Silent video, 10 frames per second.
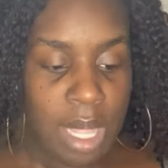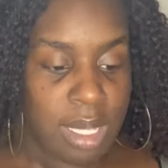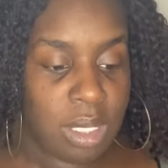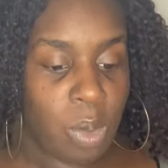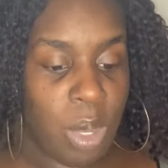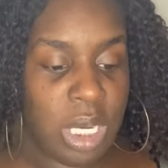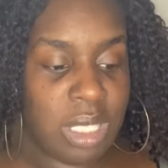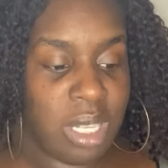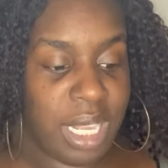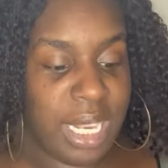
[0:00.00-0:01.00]
Someone is
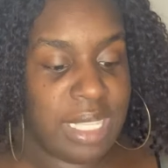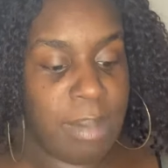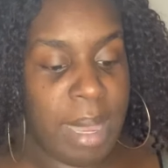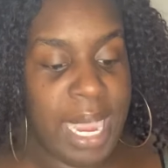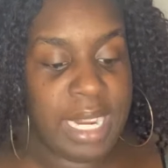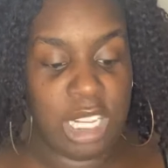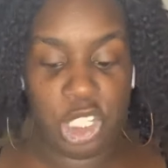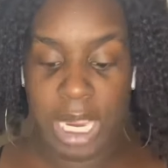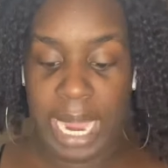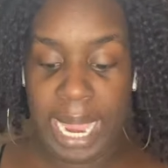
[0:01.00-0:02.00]
looking into buying a
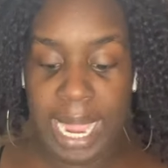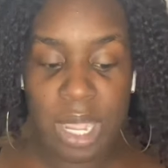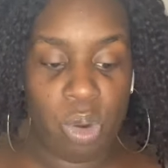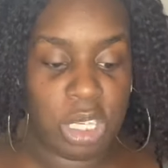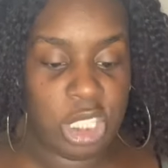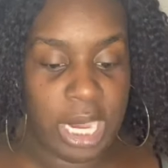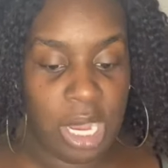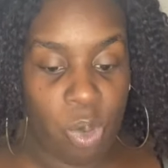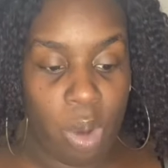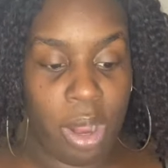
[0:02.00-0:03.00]
Jag or a
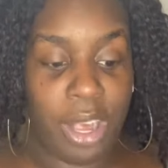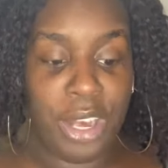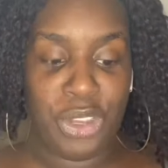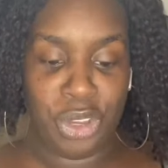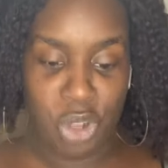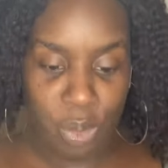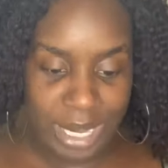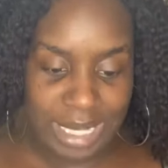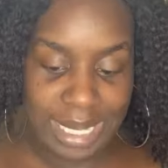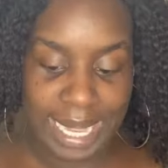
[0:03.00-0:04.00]
Jaguar. You're
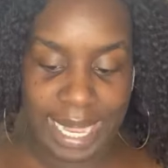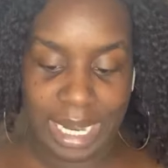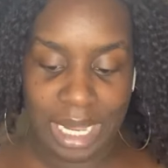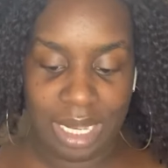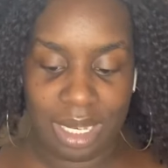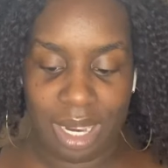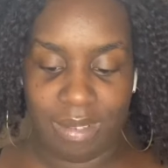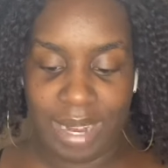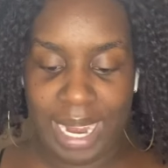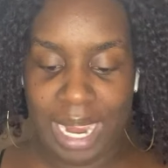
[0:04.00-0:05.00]
going to get it, all
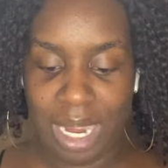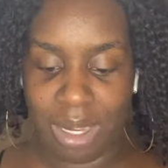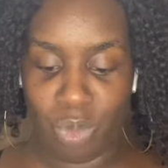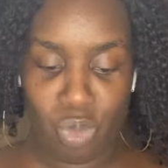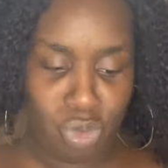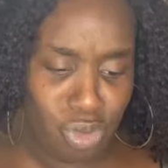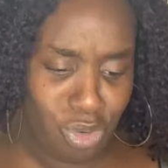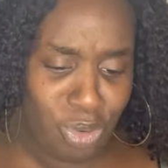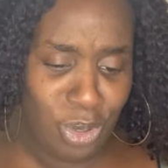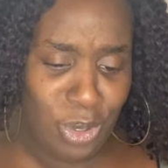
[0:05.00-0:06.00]
right?
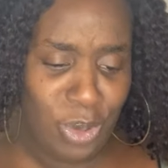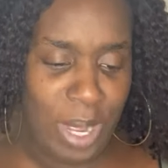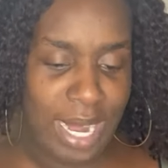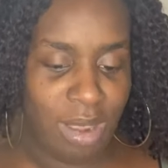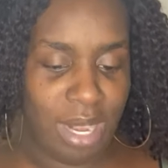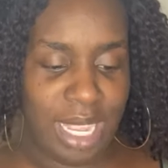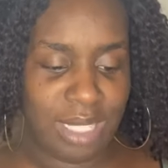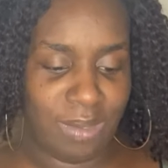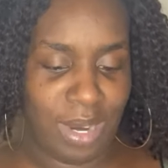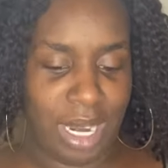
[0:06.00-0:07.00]
Ooh, I know
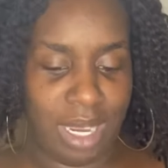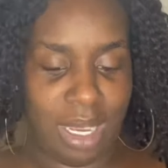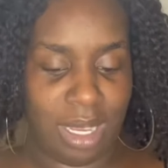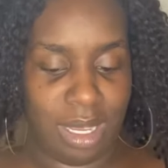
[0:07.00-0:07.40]
that's right.